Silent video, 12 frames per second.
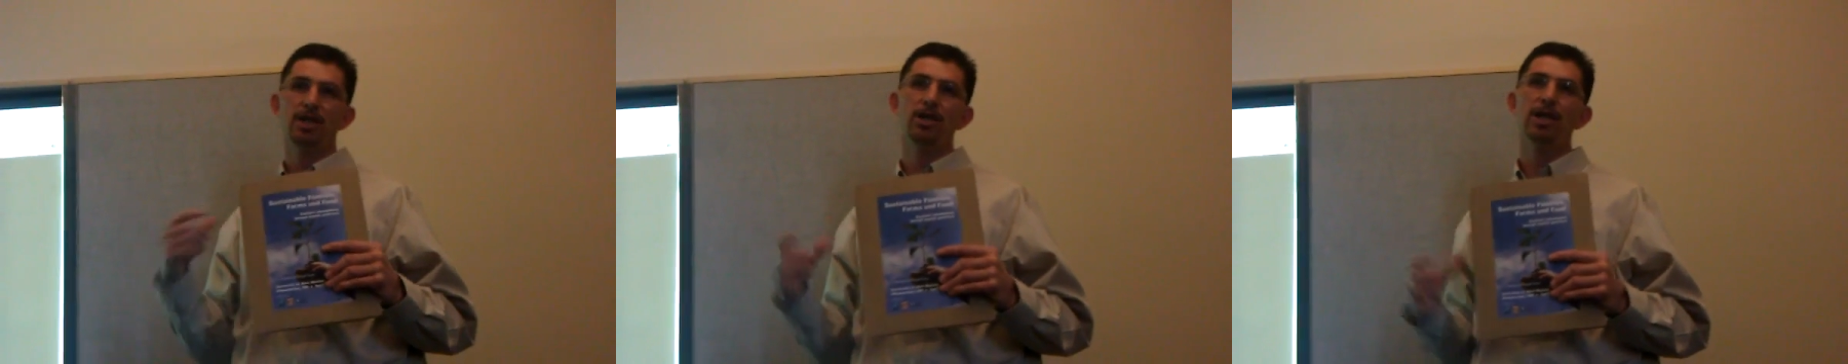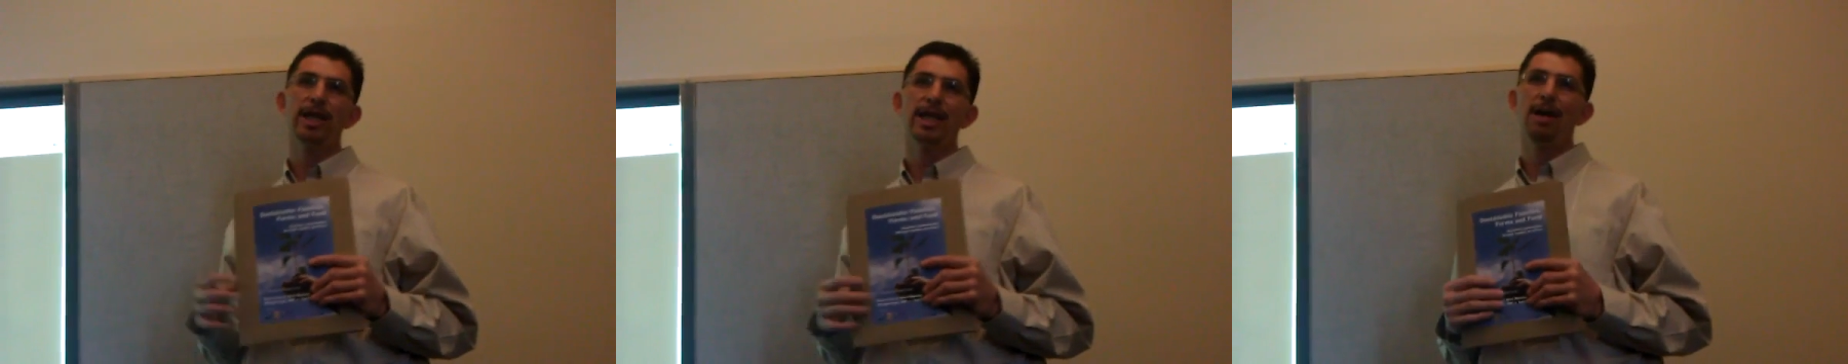
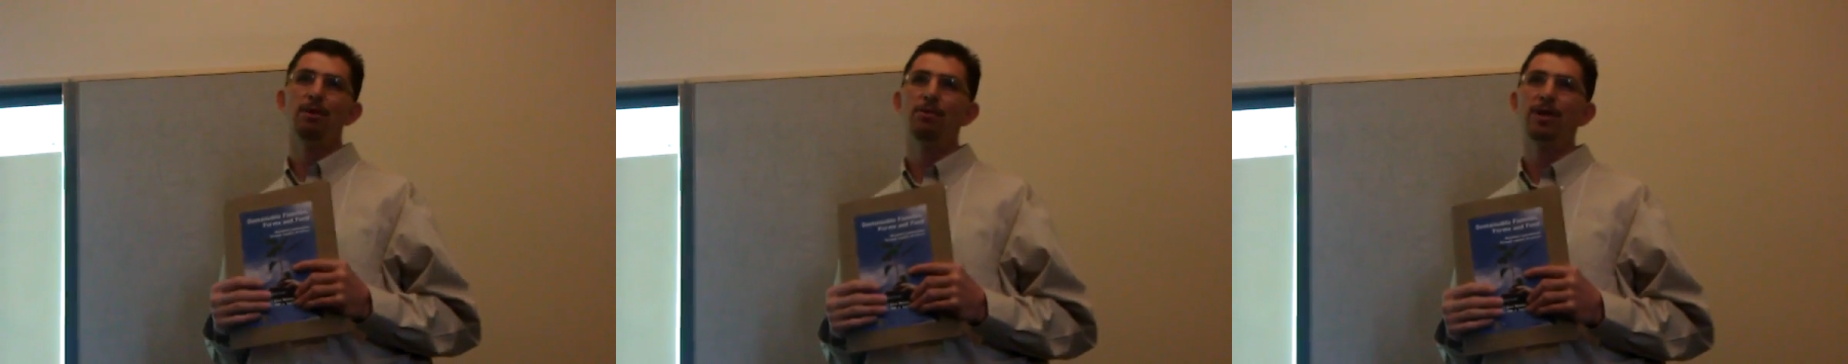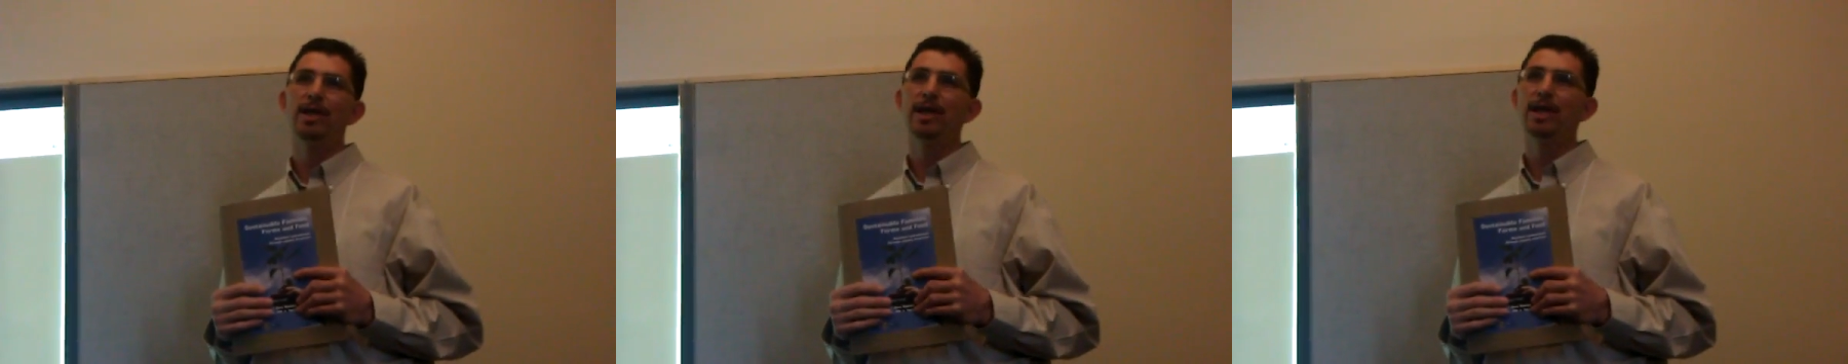looking at
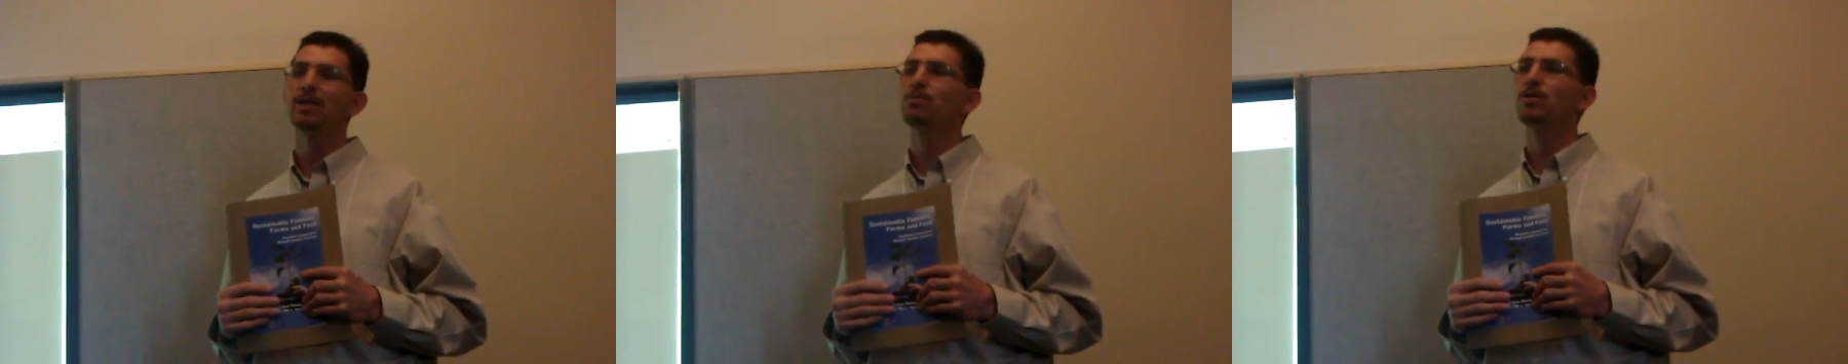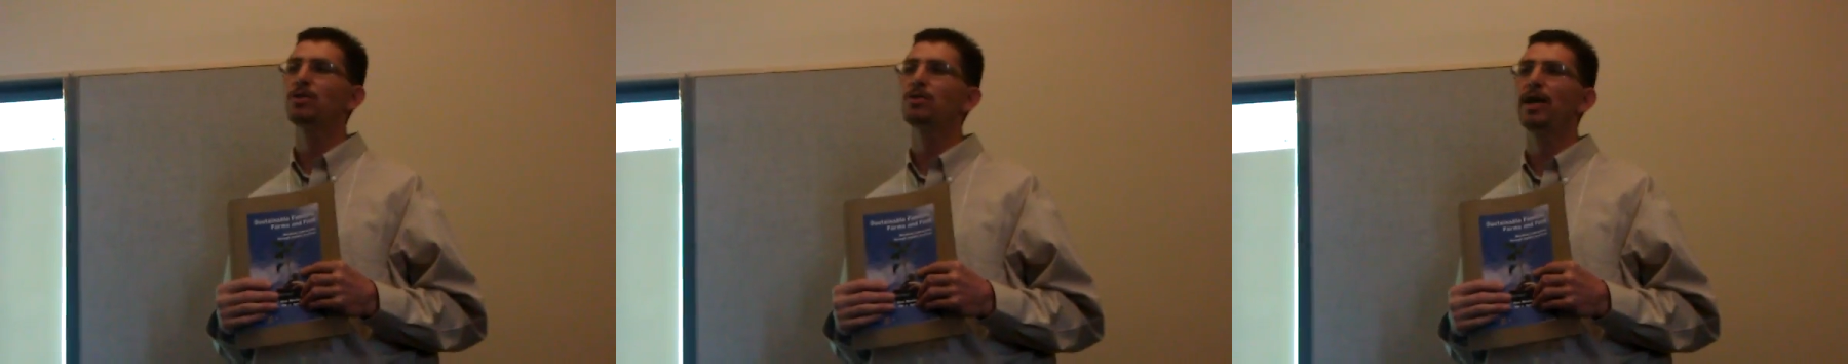what it is
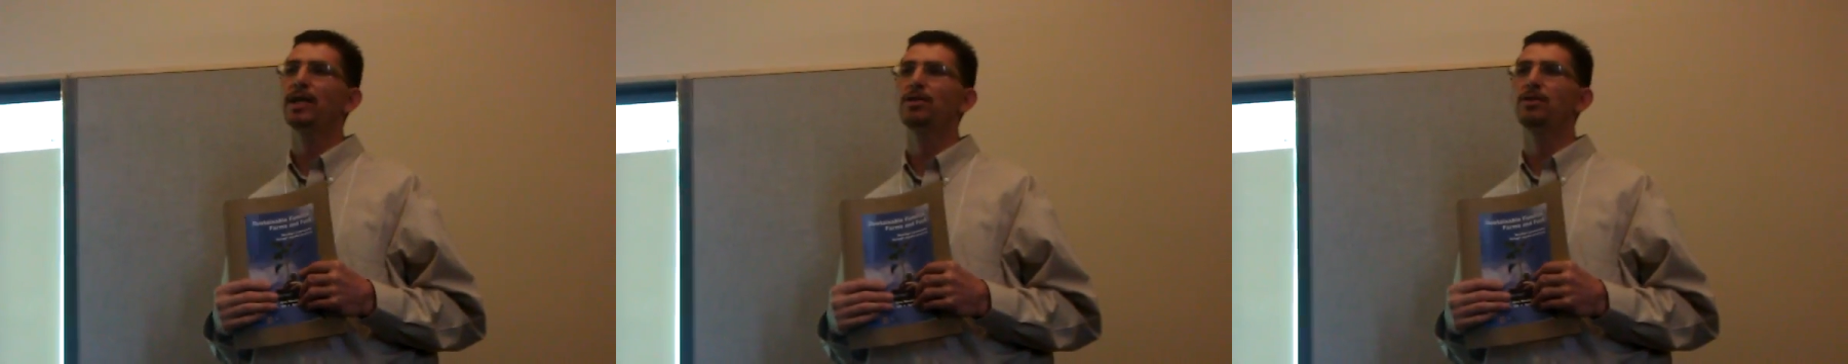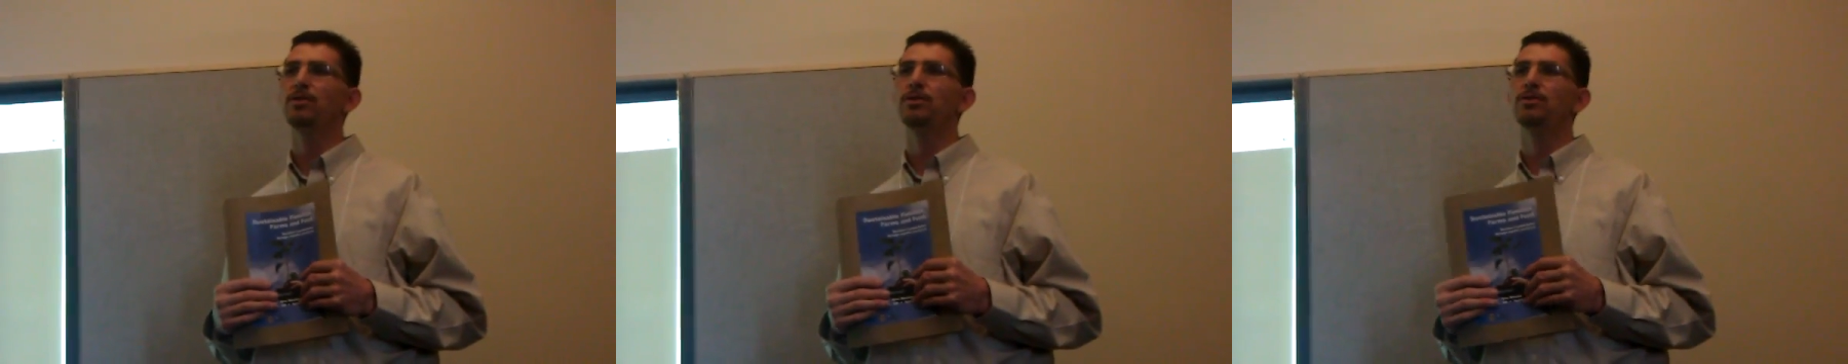we're trying
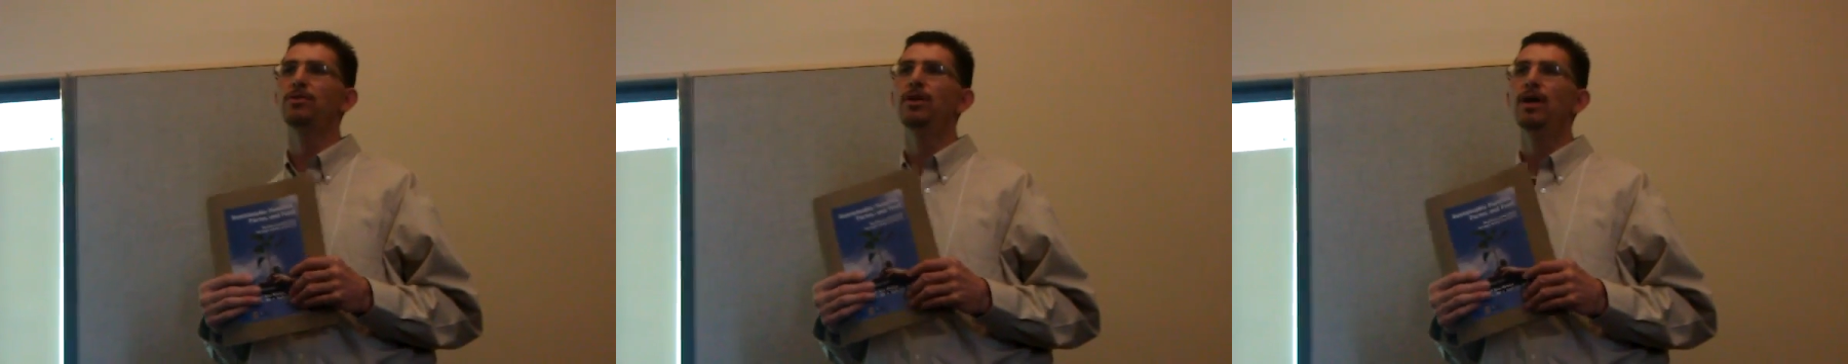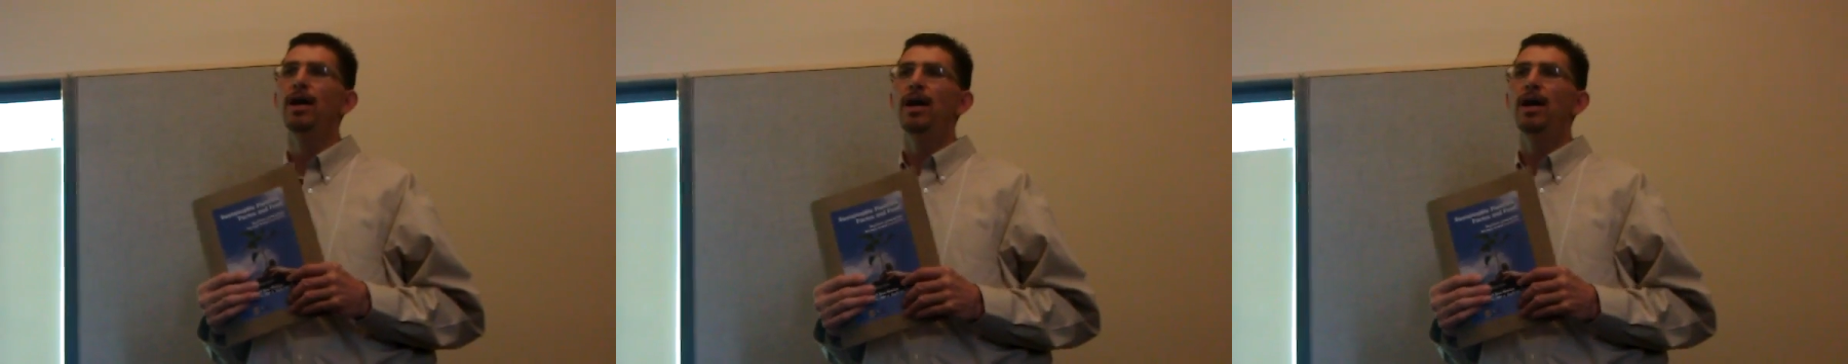to do.